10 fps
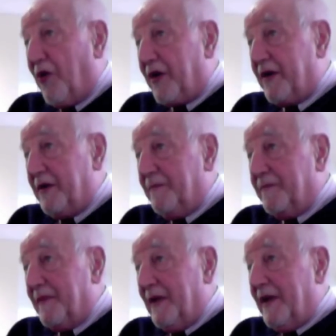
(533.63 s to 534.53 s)
the
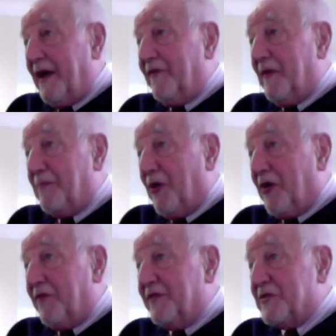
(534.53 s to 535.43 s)
kind of
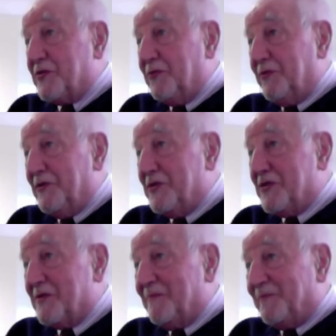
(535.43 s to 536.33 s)
hands-on work
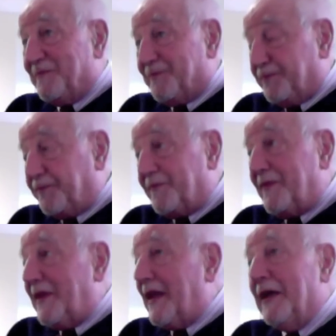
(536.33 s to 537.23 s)
on the
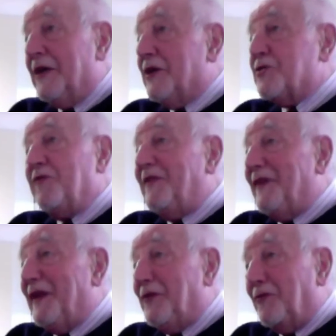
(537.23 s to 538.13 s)
part of the
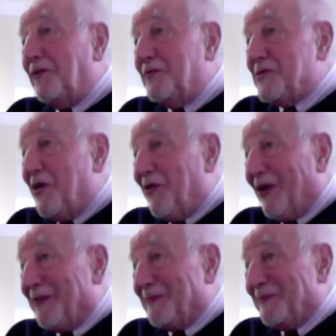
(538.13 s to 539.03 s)
students,
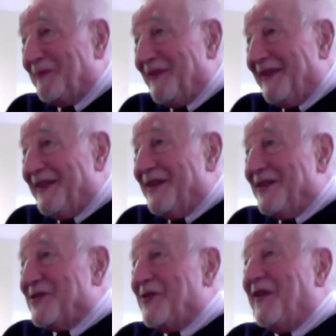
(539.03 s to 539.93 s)
so that they